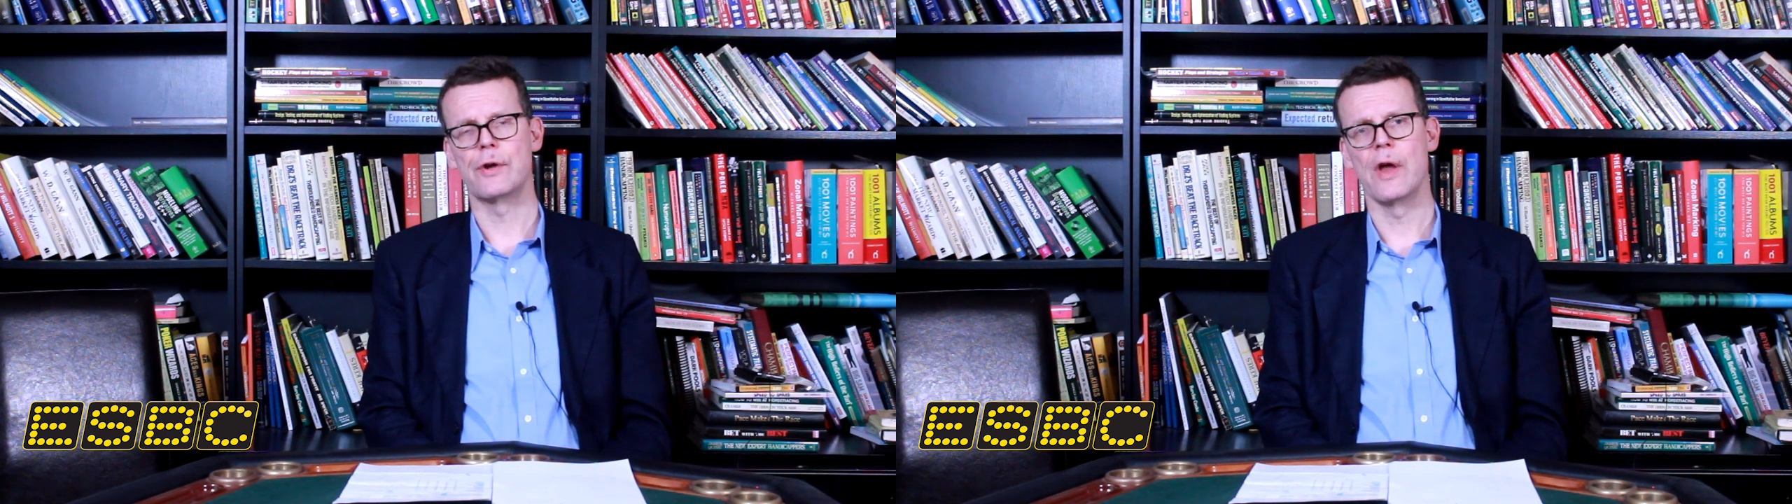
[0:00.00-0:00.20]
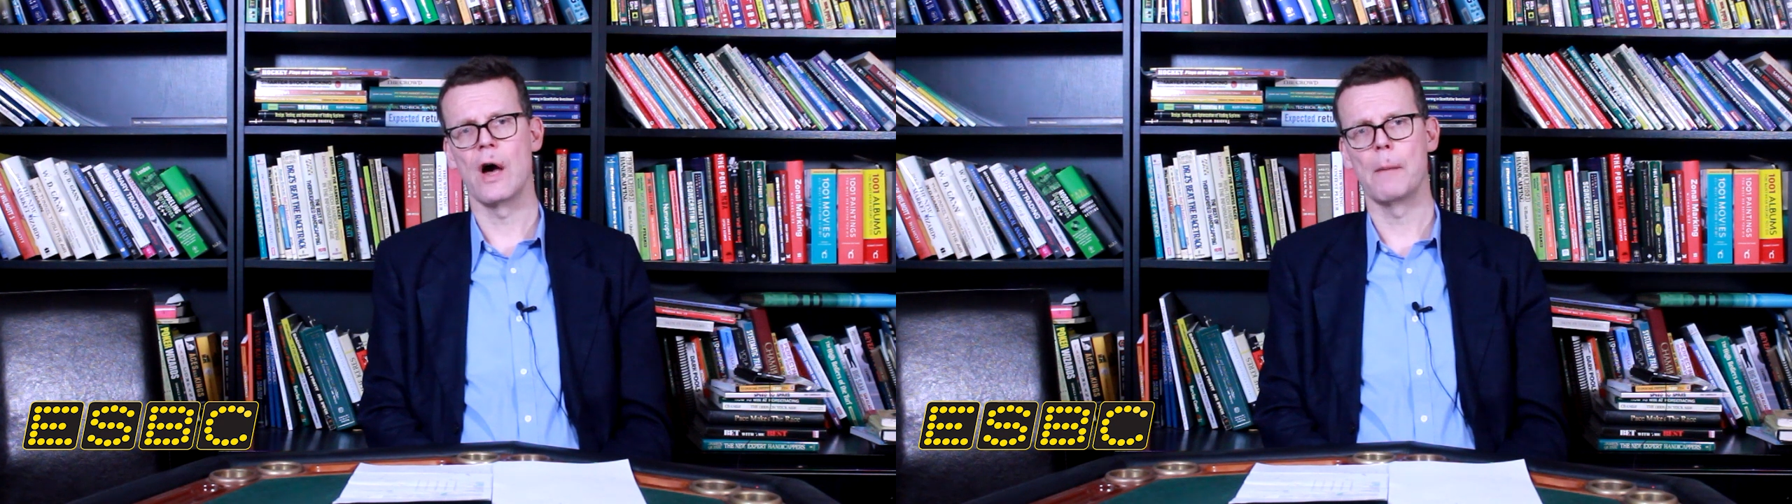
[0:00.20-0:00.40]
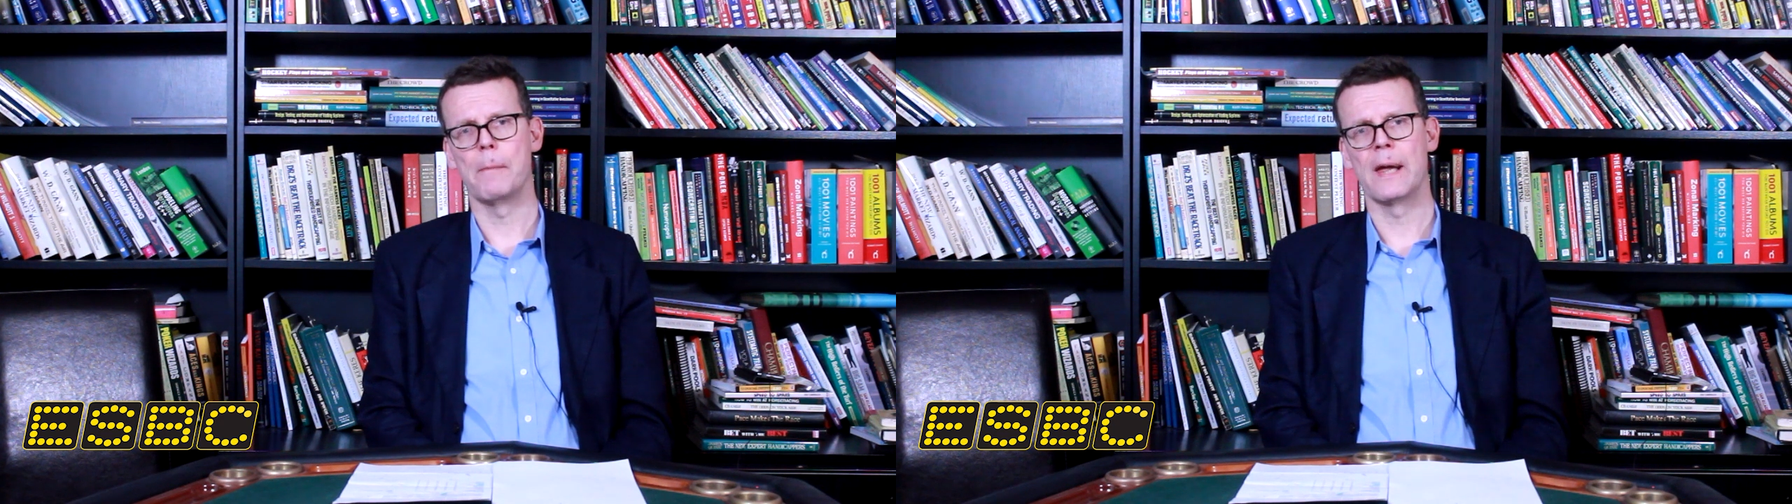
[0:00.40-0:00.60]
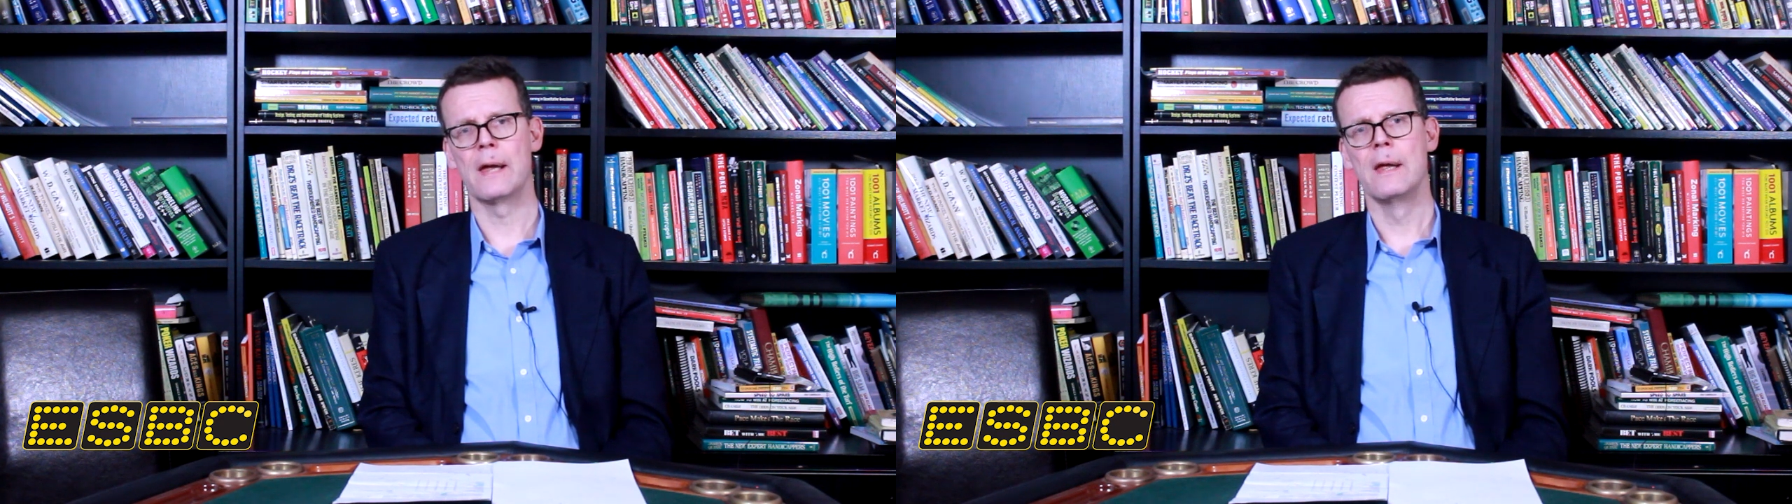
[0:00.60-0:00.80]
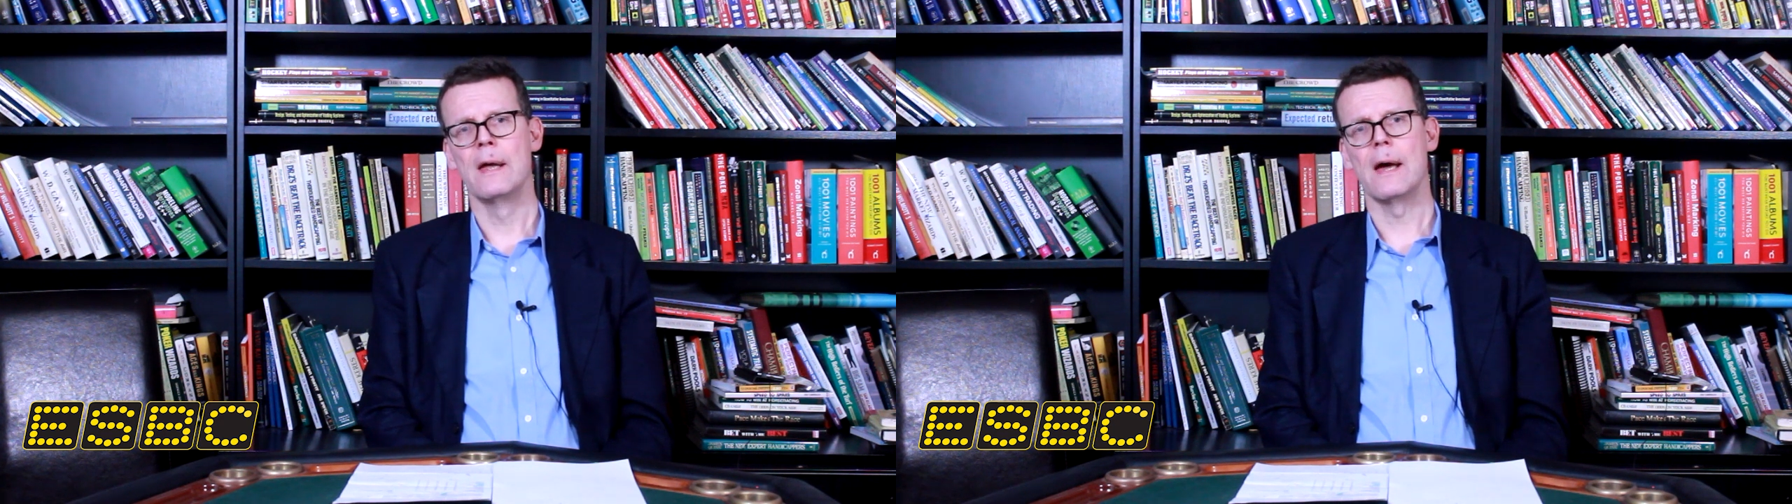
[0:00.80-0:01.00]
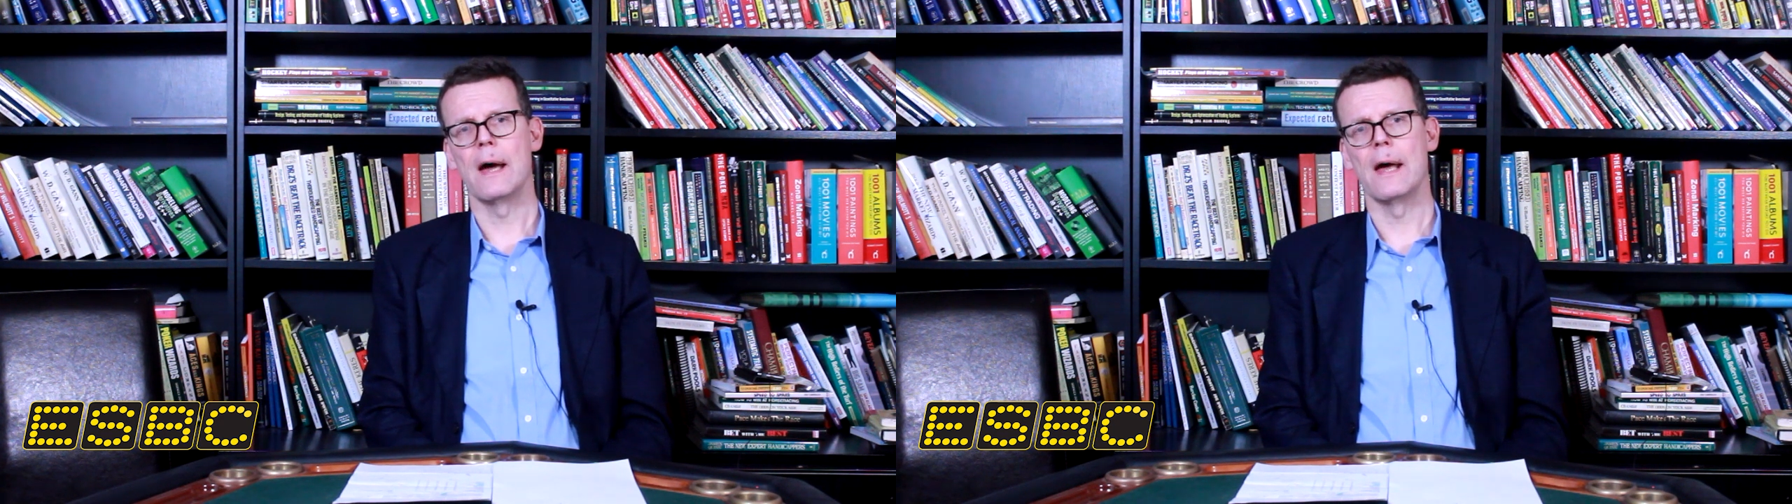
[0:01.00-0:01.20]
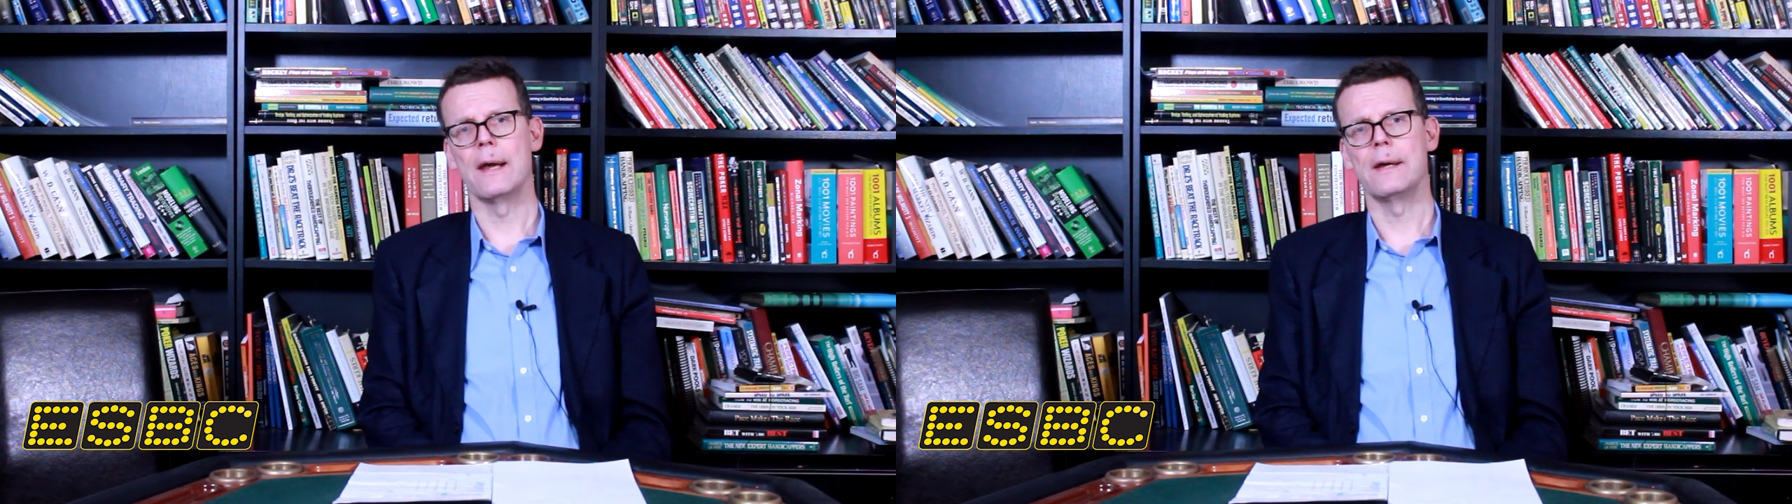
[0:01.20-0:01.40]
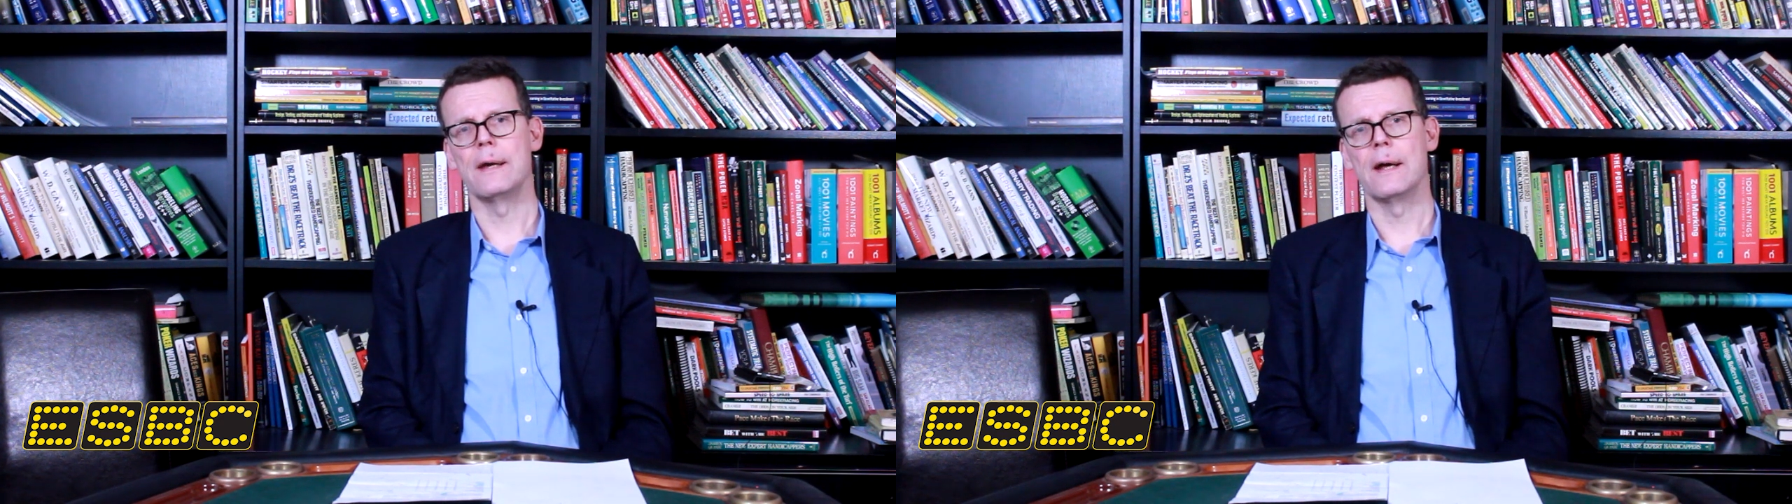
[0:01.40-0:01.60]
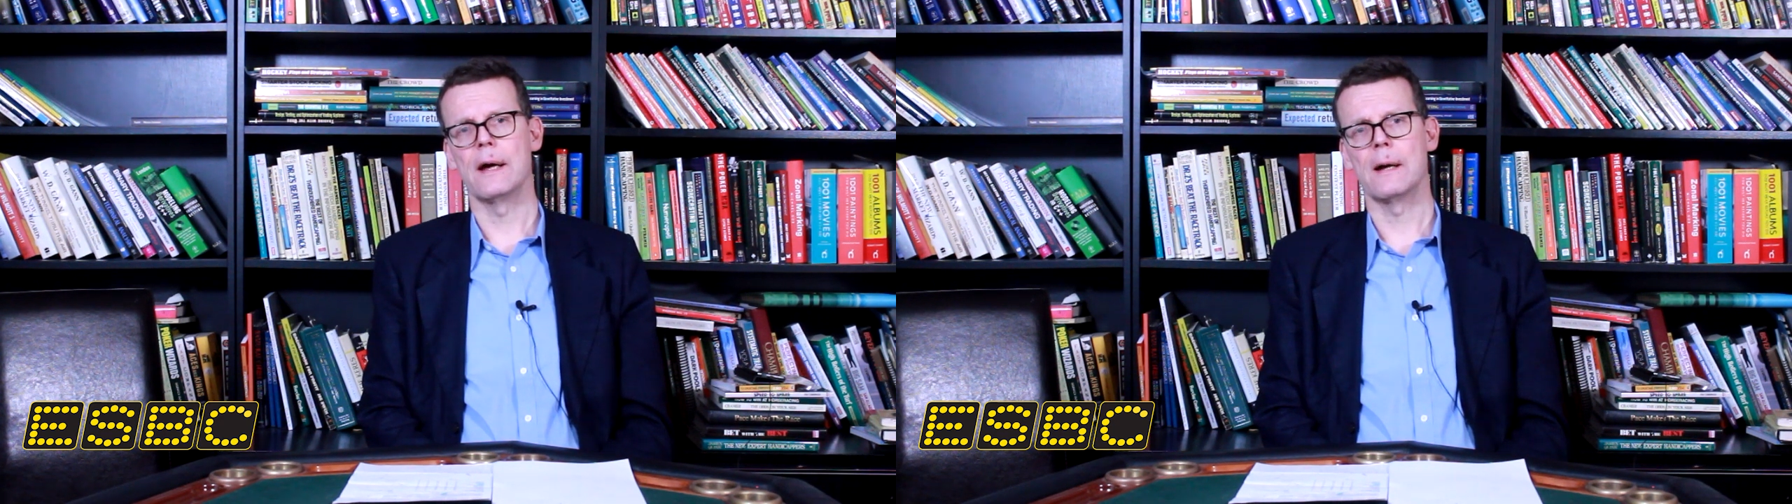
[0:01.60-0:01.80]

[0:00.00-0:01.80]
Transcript: derby, and